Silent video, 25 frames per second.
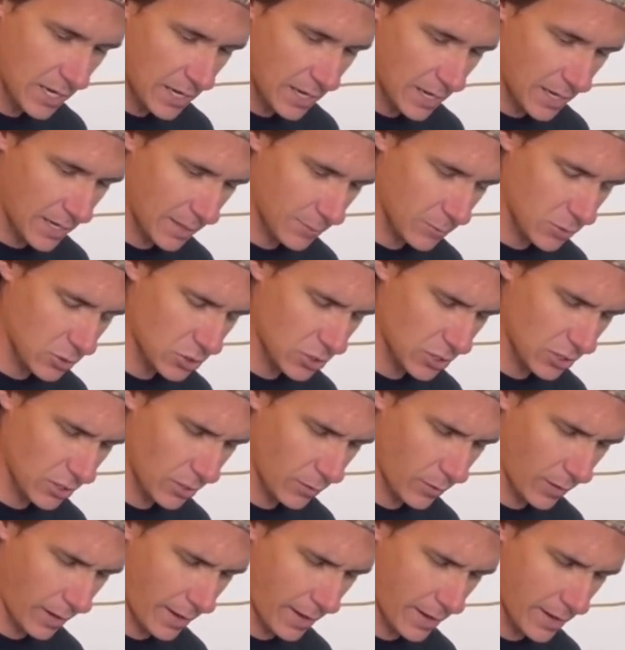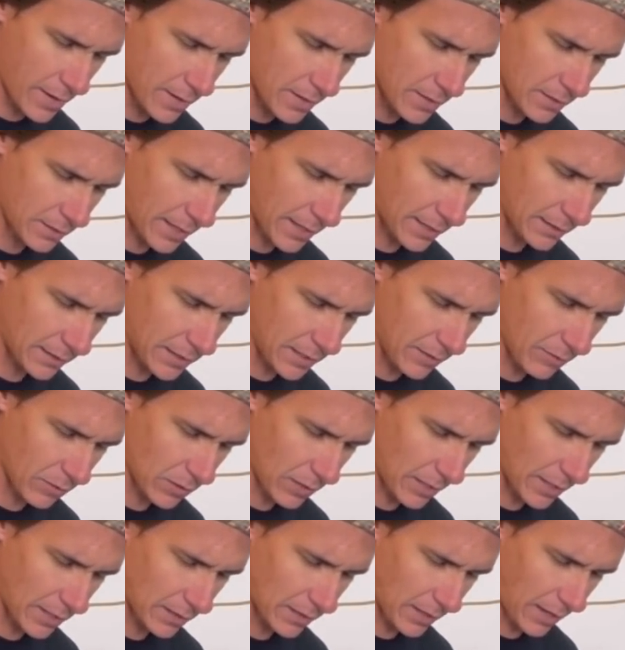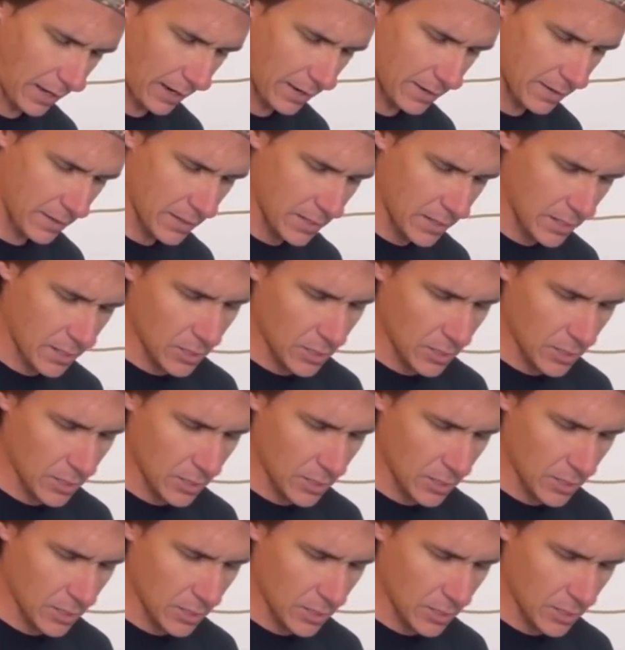and I'm just gonna go ahead and leave it like that.